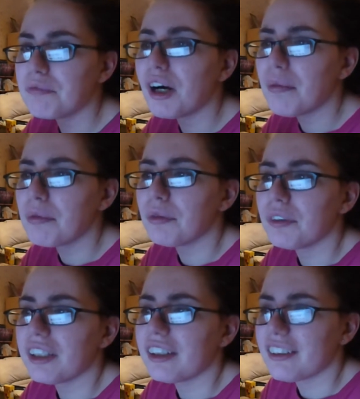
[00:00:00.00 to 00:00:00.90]

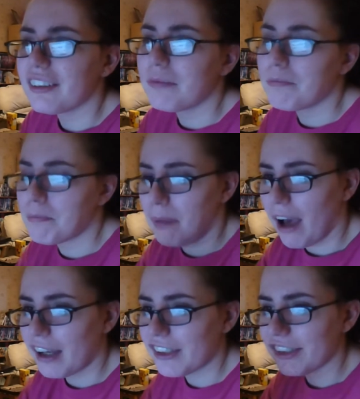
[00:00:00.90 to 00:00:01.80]
uploading
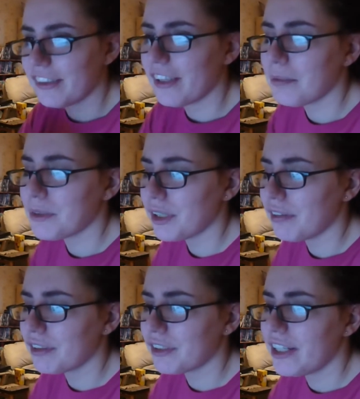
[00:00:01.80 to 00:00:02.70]
pattern I'm sort
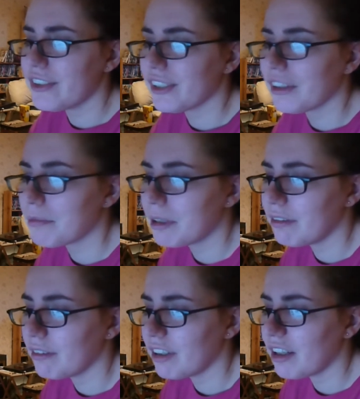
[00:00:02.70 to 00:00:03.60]
of creating. I've
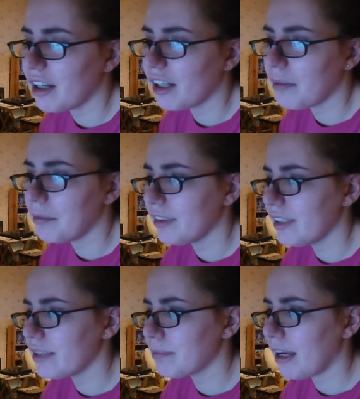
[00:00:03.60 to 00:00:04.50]
been a couple of
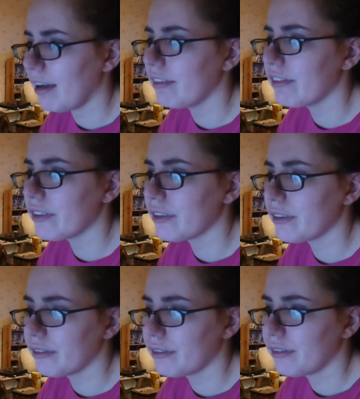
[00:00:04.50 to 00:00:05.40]
days behind.
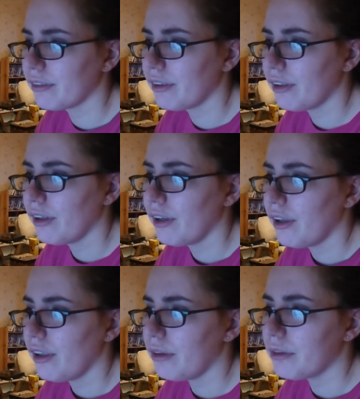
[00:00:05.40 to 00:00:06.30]
There
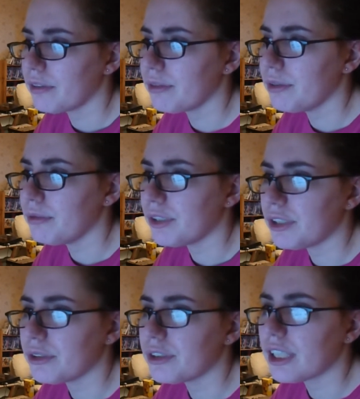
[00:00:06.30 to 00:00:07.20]
was a few
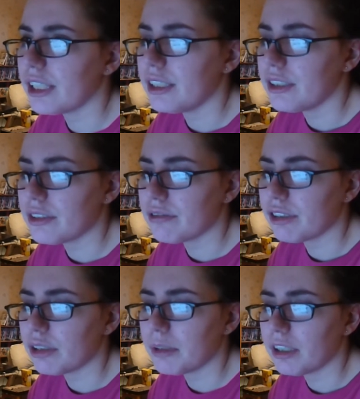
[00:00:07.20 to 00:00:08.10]
videos I needed to
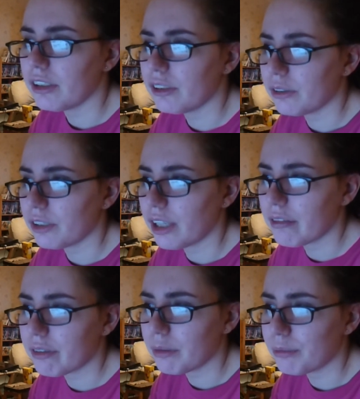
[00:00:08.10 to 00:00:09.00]
film and I couldn't get
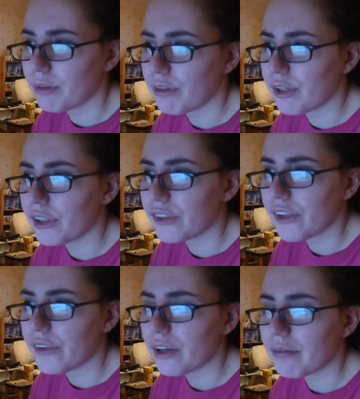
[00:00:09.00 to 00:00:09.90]
filmed on Thursday,
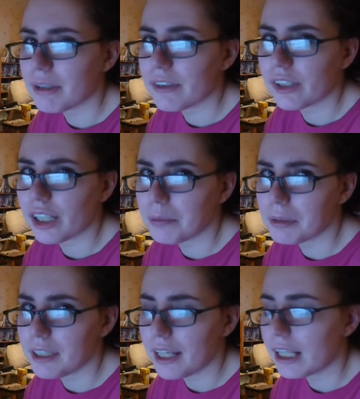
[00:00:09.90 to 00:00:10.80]
so I've missed a couple
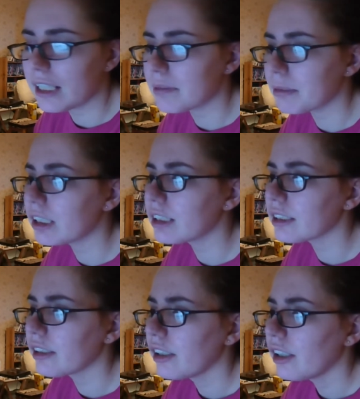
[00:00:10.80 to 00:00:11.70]
of days, but
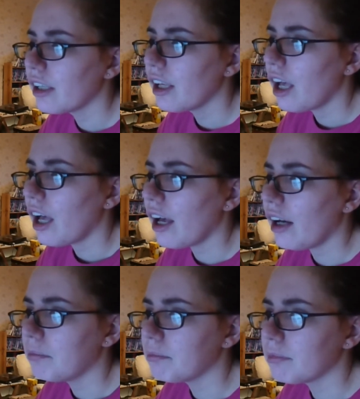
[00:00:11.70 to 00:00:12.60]

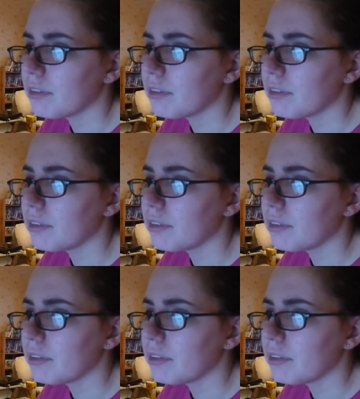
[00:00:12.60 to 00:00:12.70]
I'm